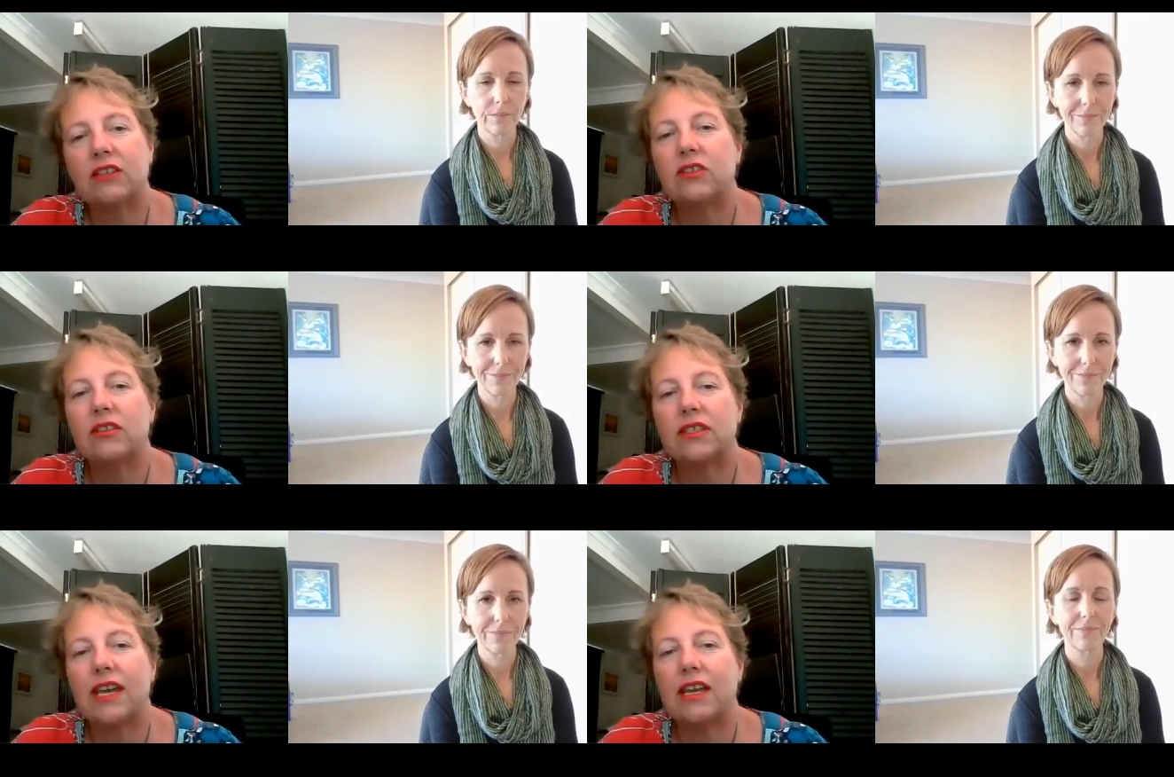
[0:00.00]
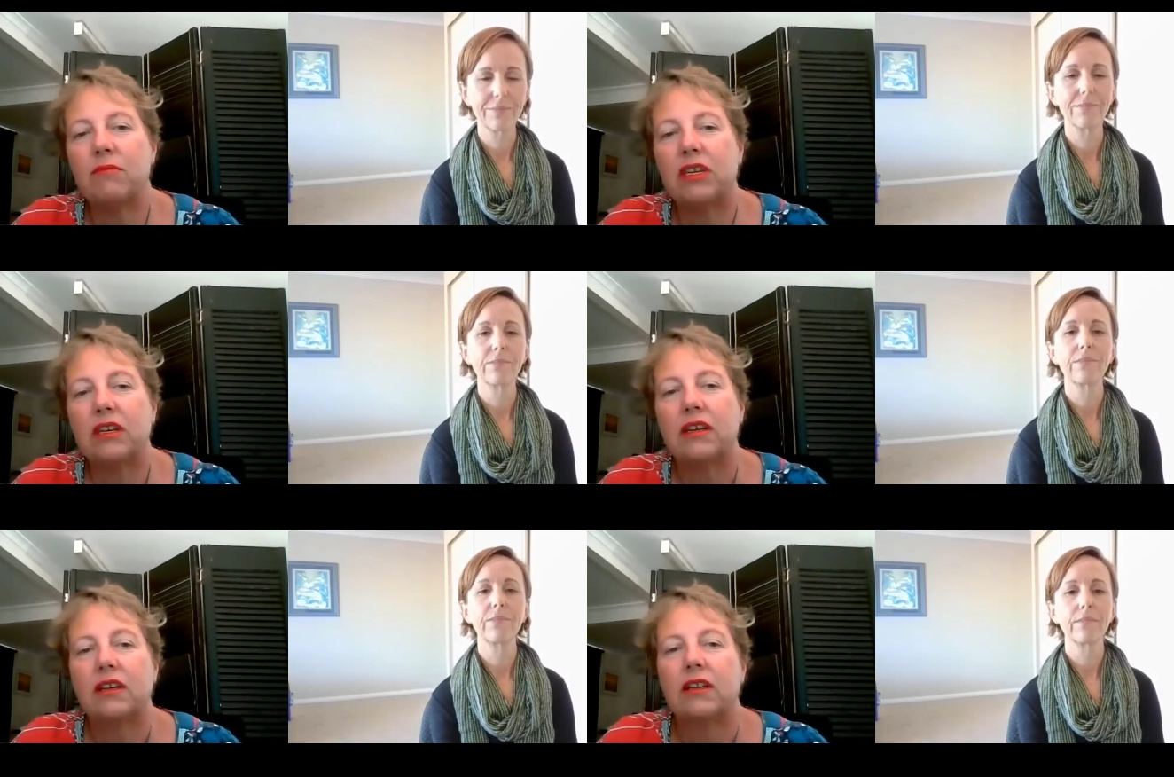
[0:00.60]
Speaker 1: do the same
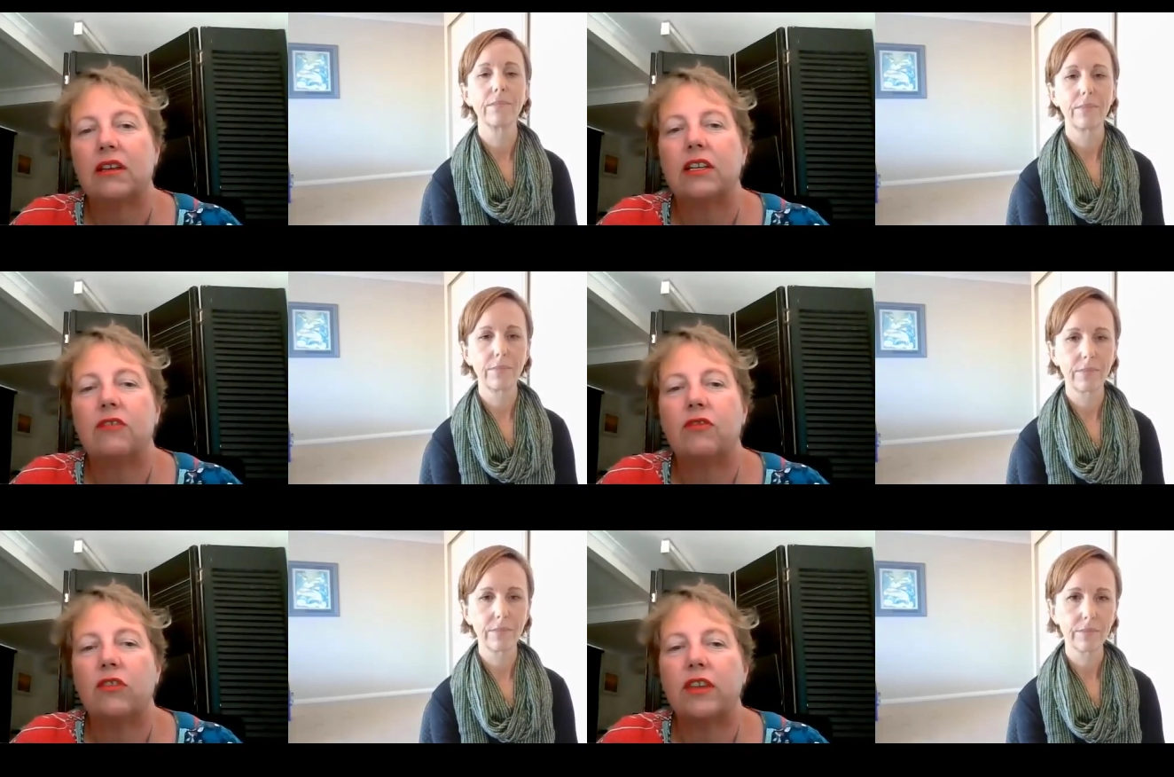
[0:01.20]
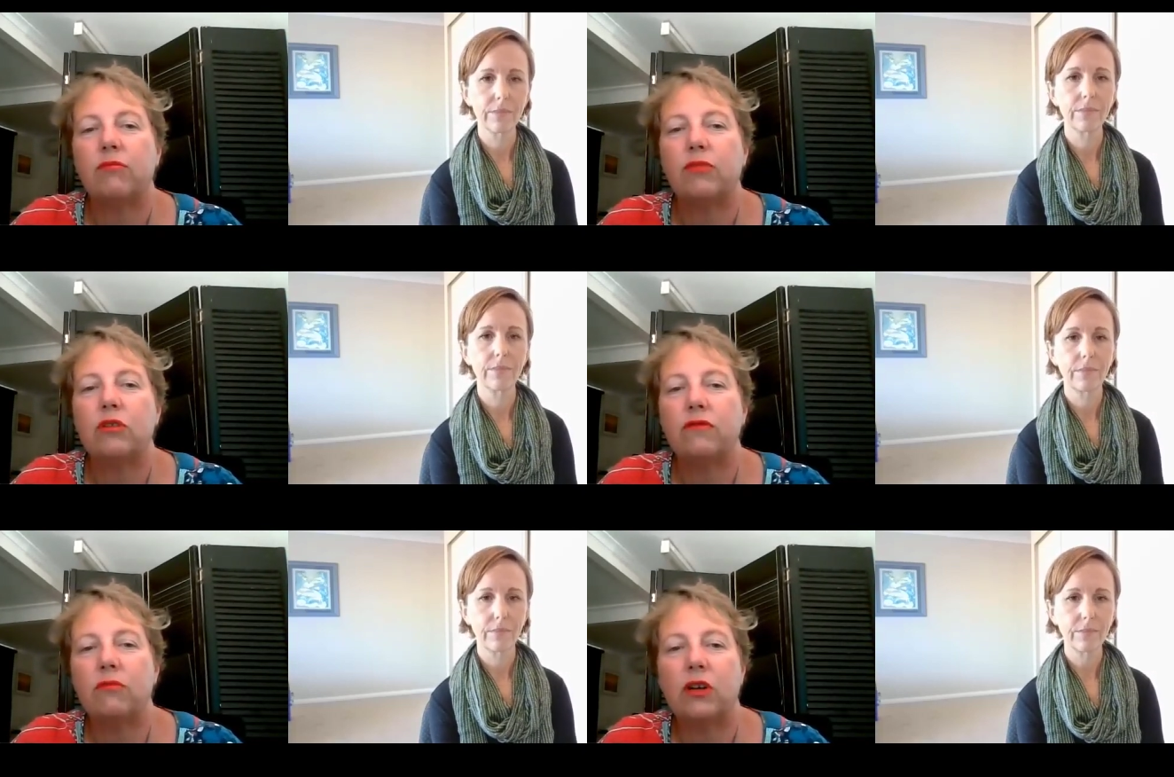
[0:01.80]
and and you've got that
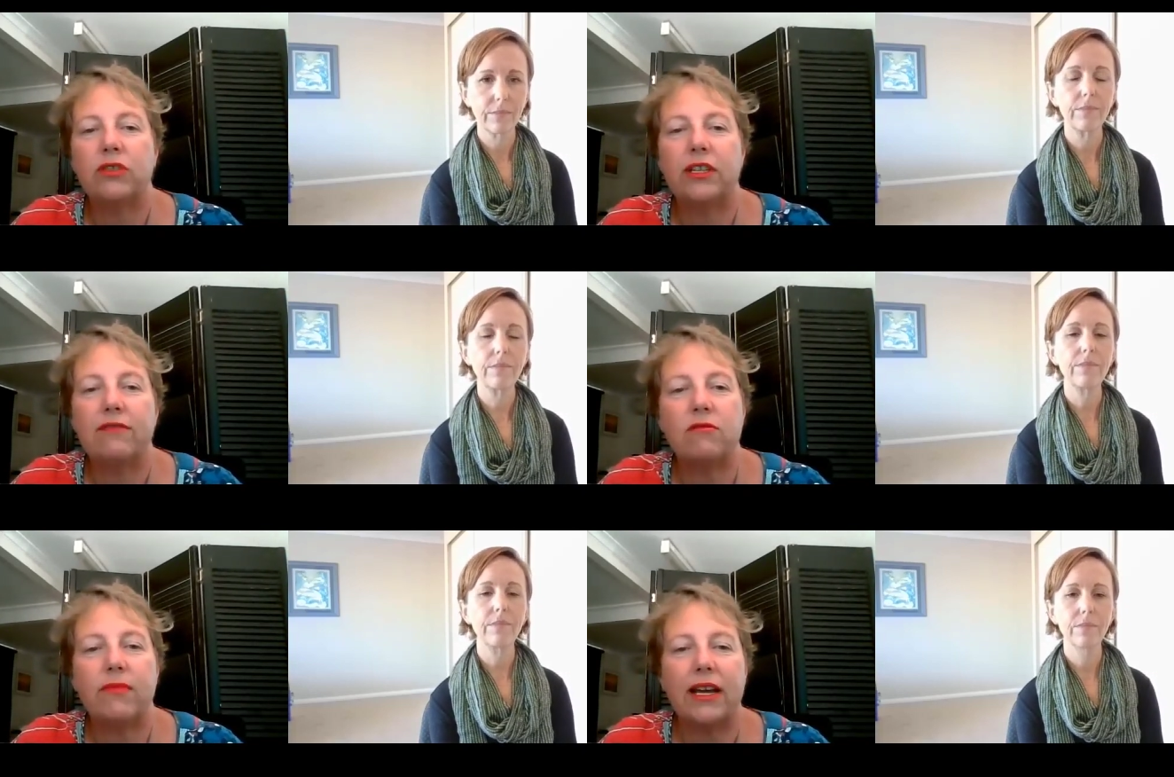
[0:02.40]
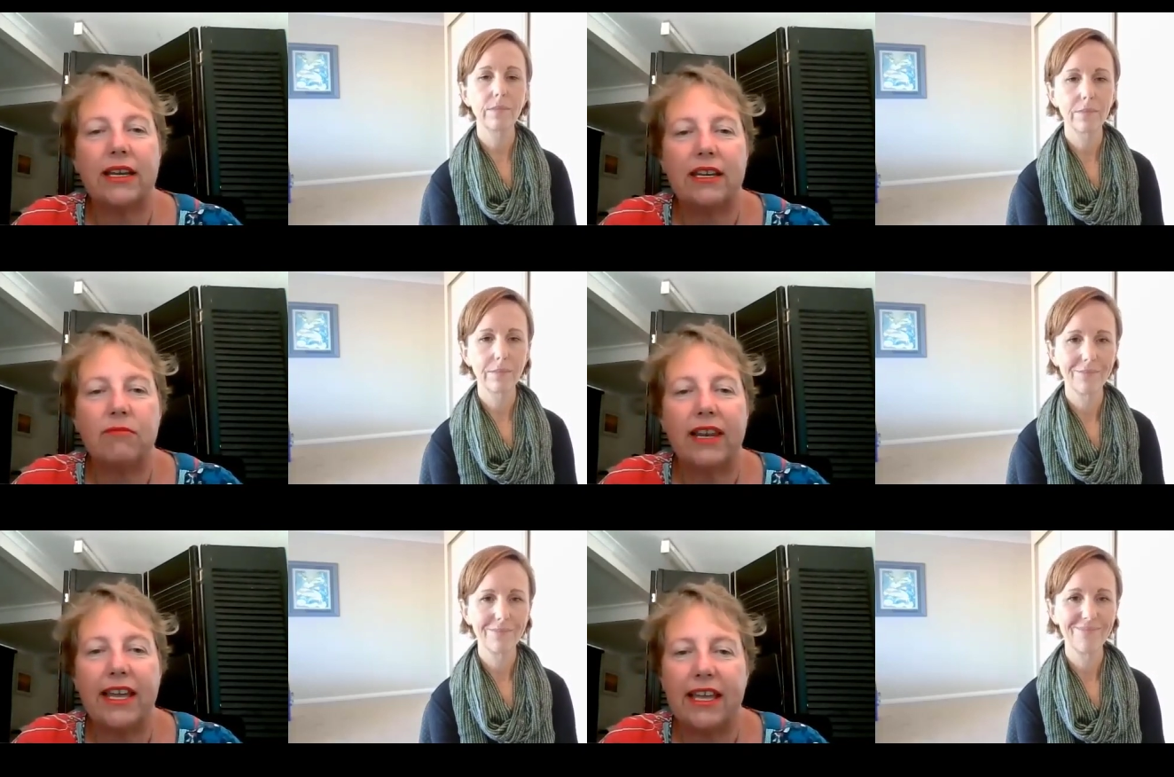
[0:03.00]
beautiful multi-level
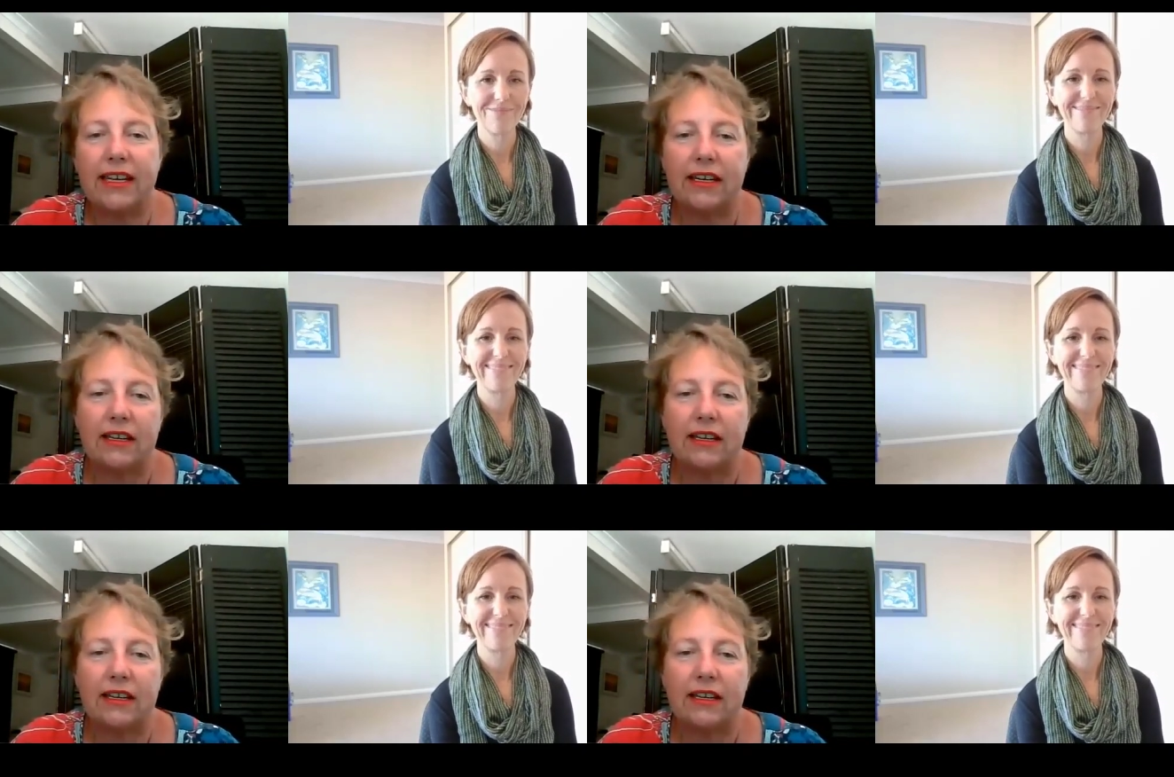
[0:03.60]
marketing plan